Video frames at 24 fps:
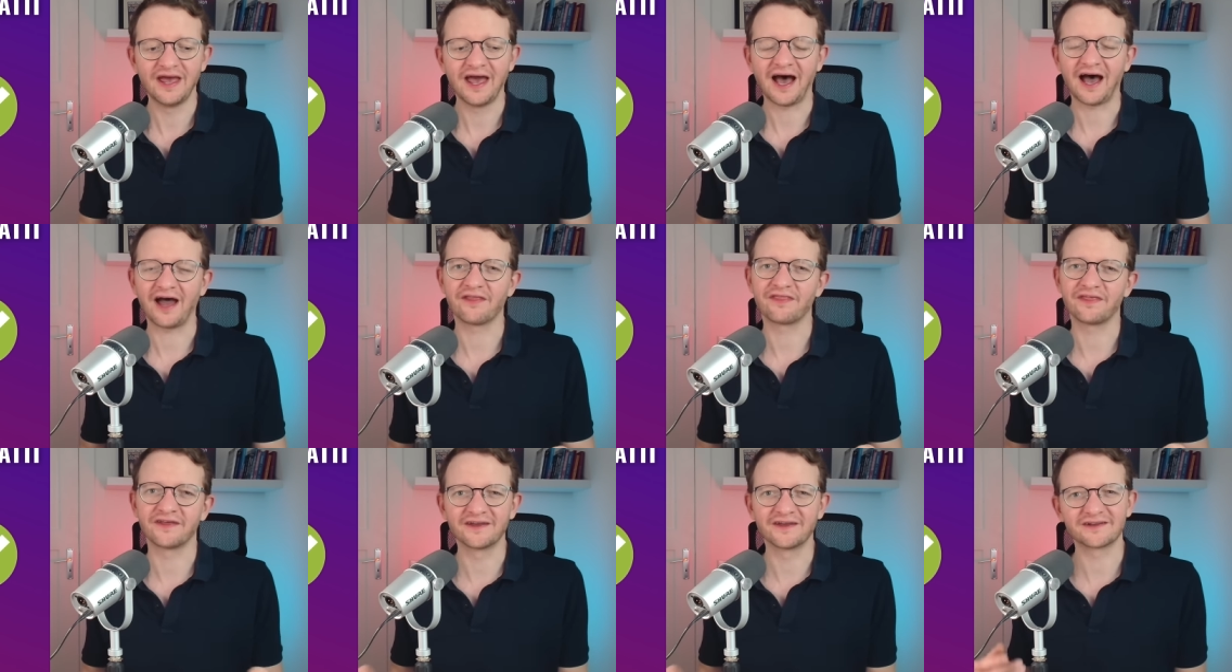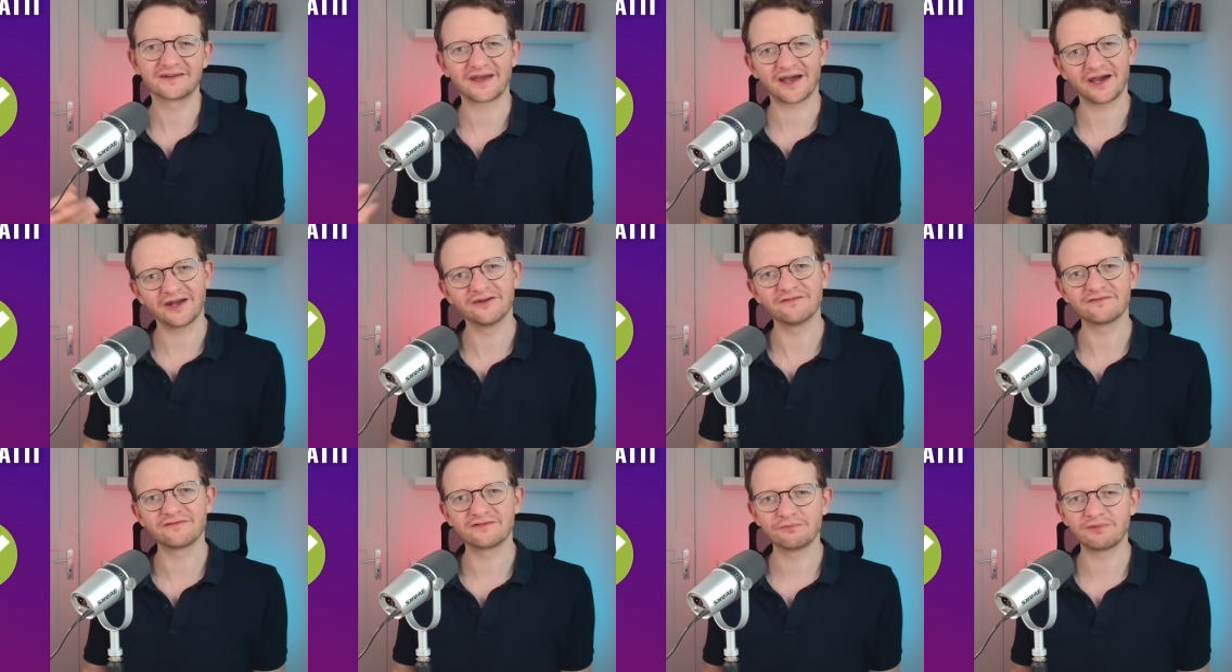I think it kind
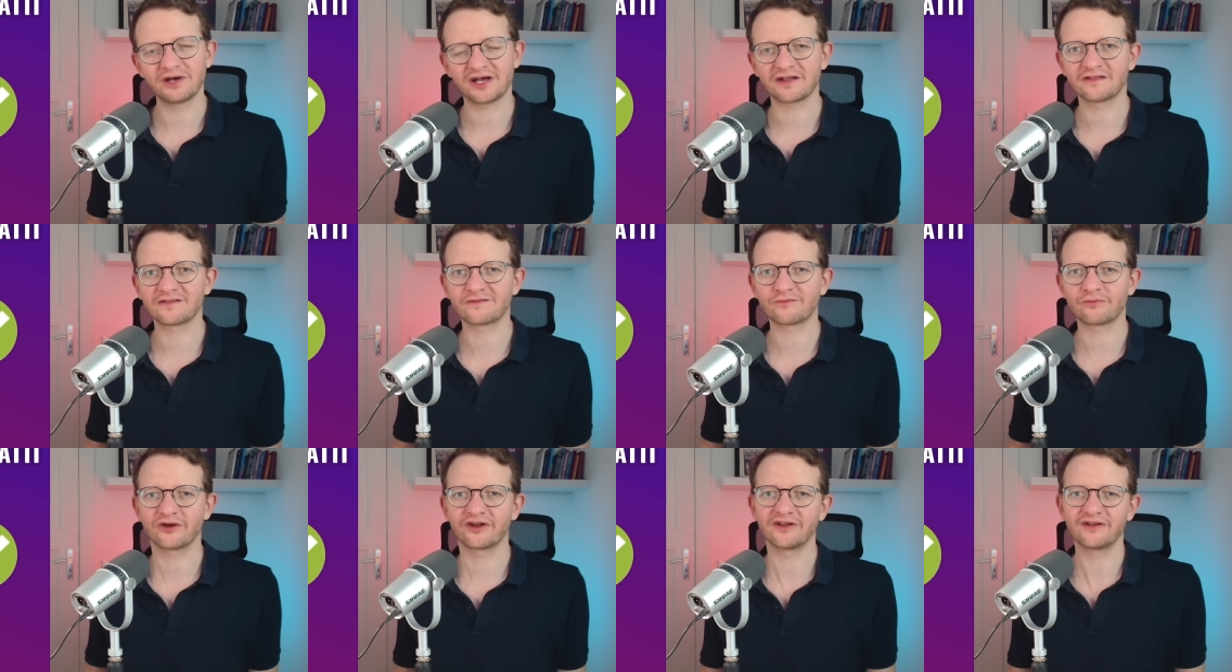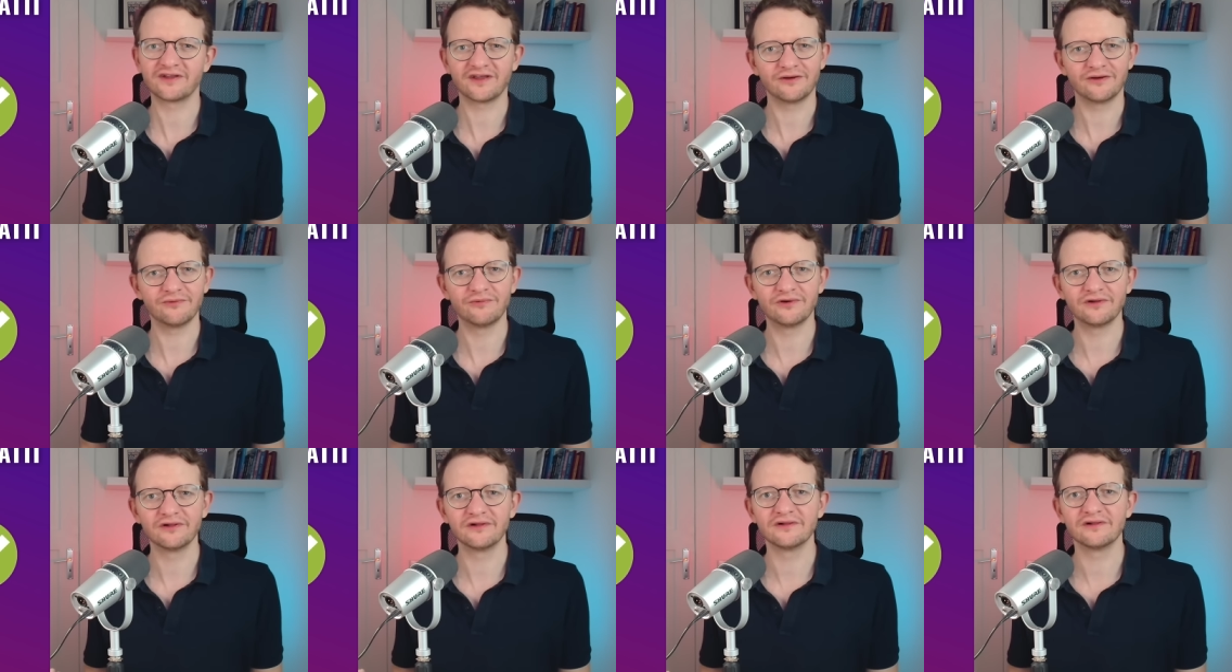of depends whether they
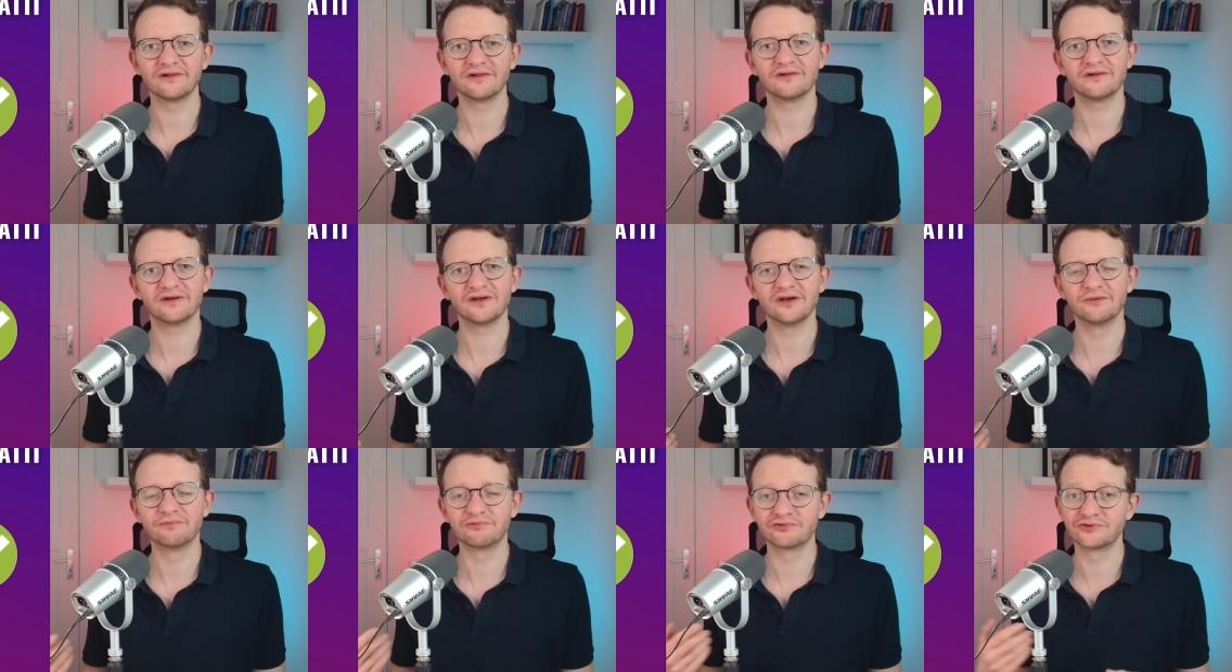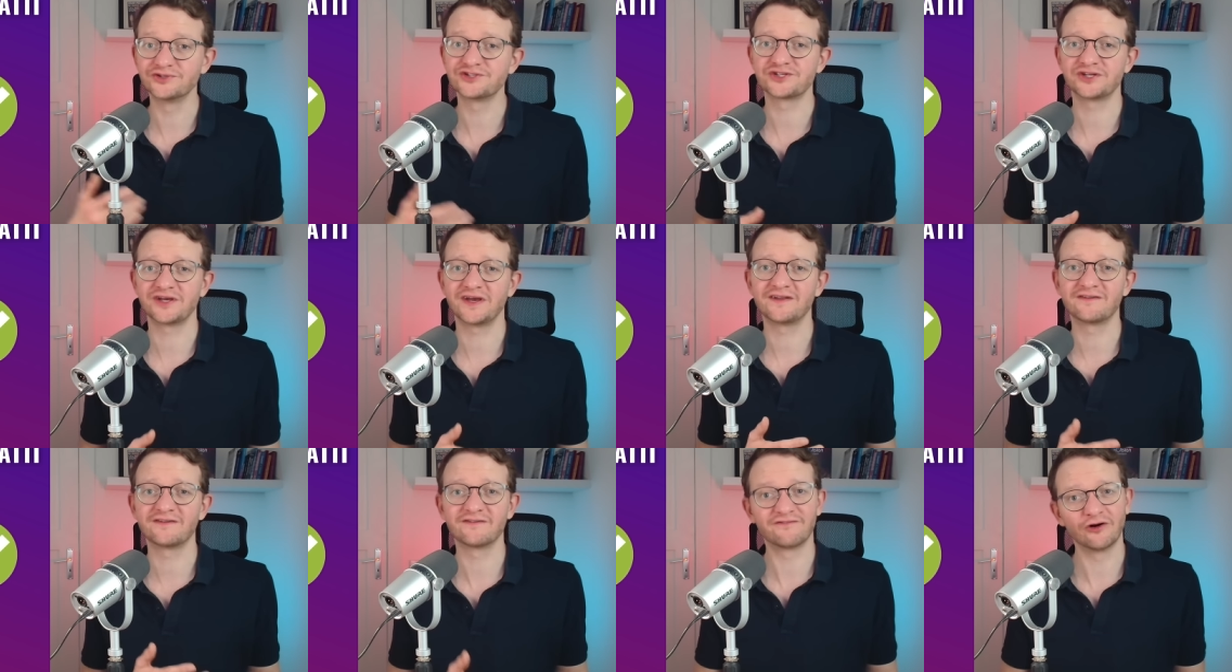will
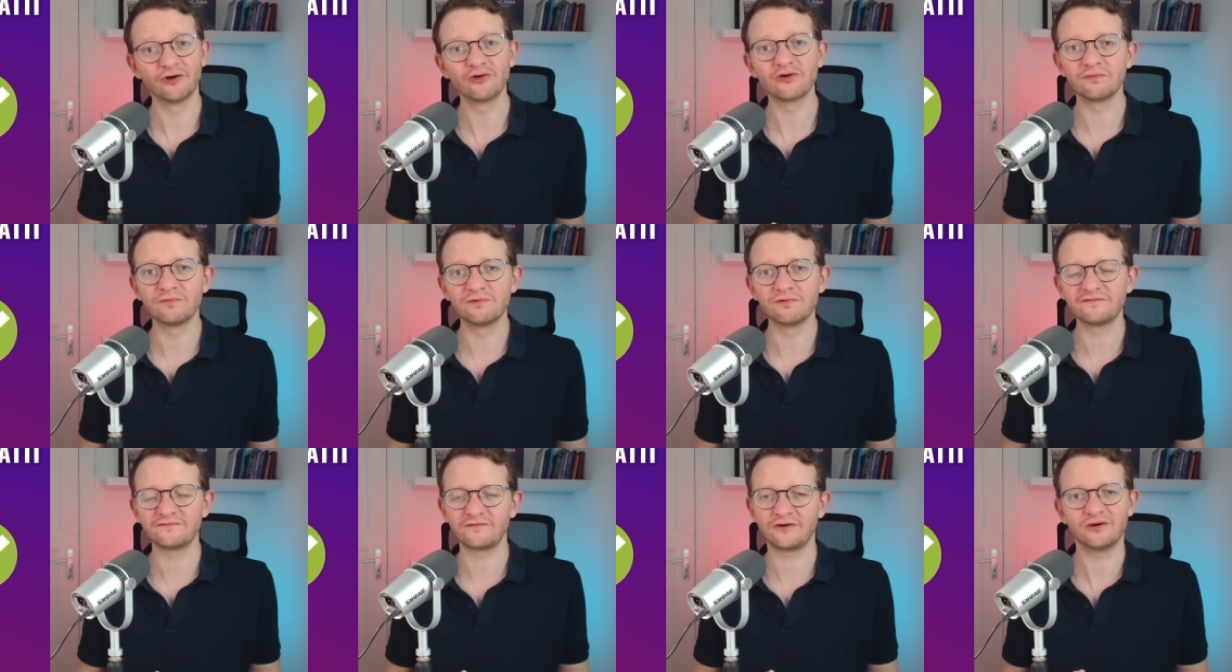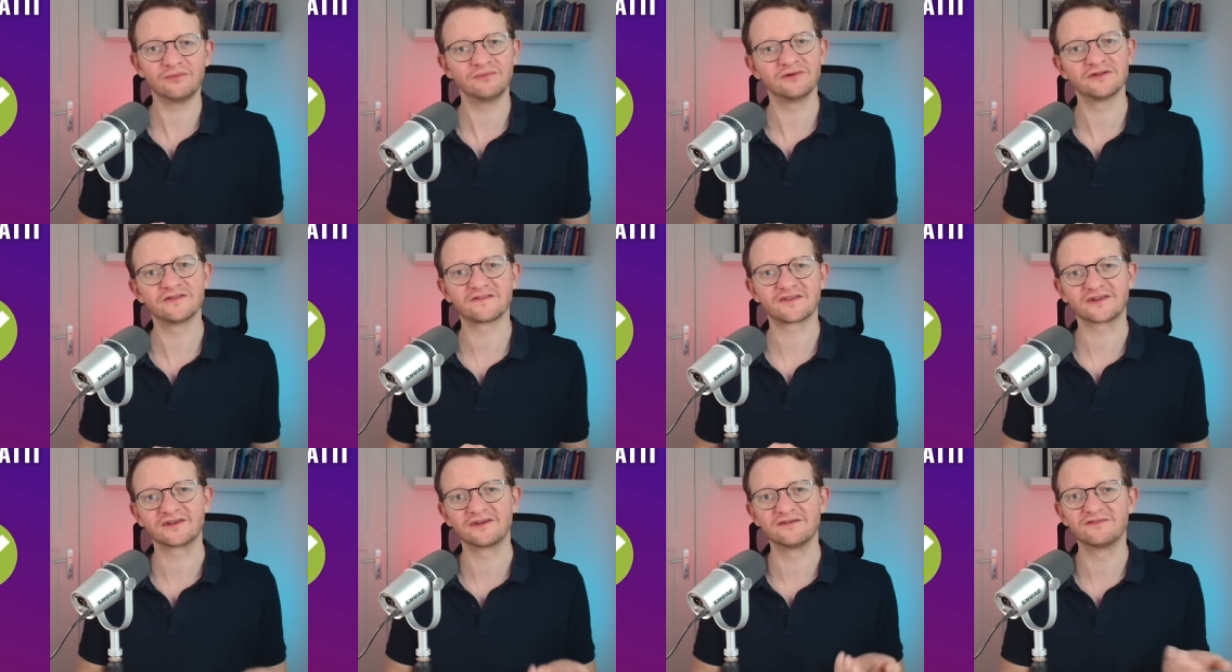appreciate the vocal performance
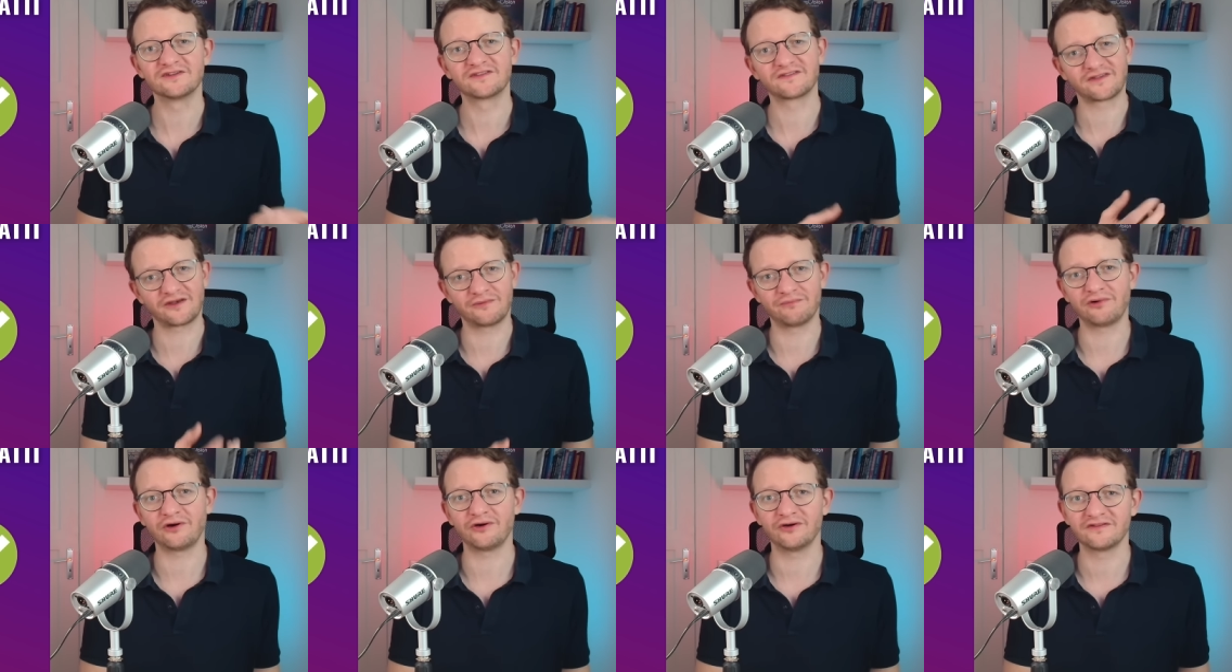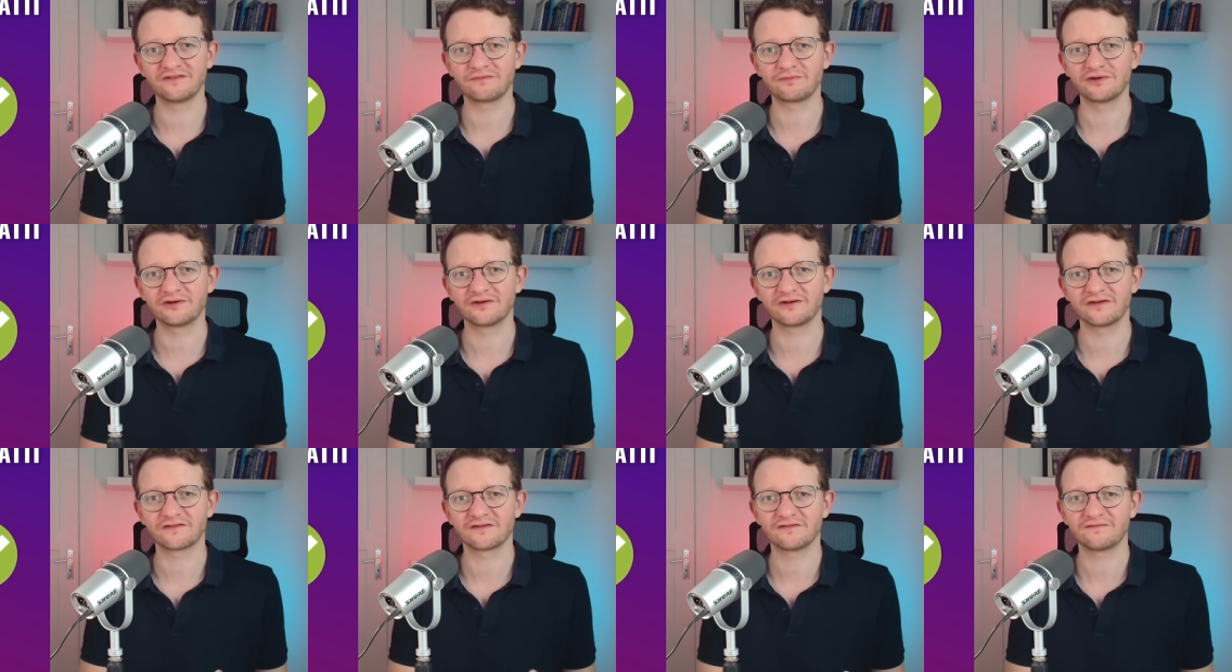and give it some points
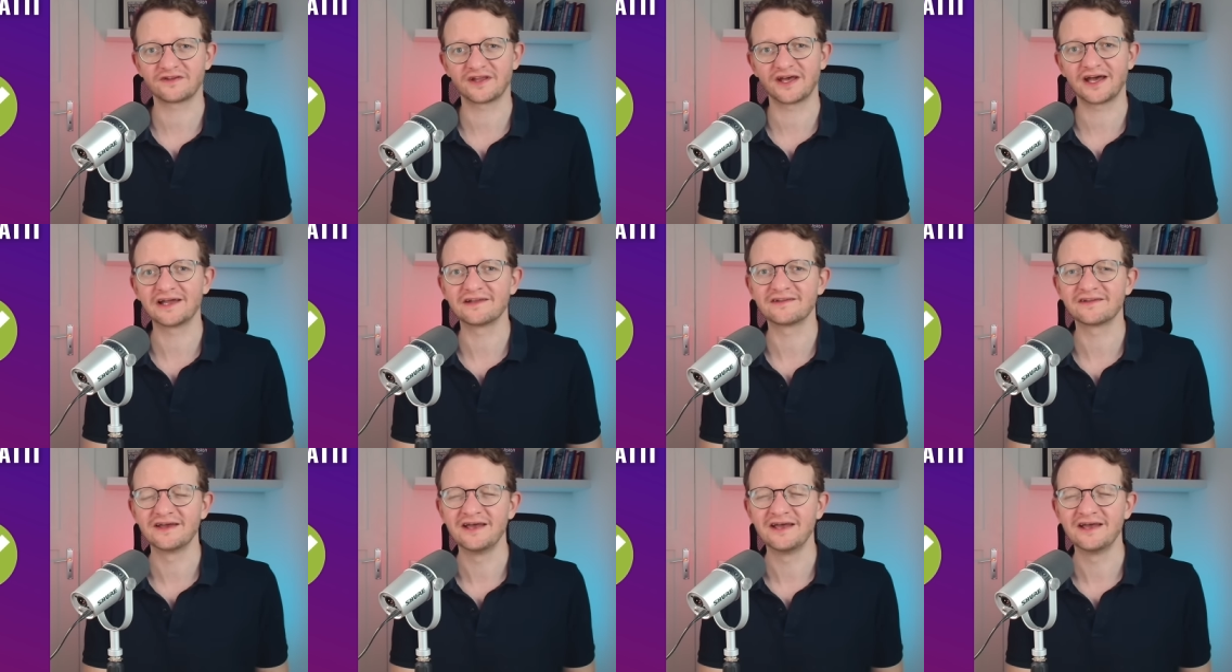because of that.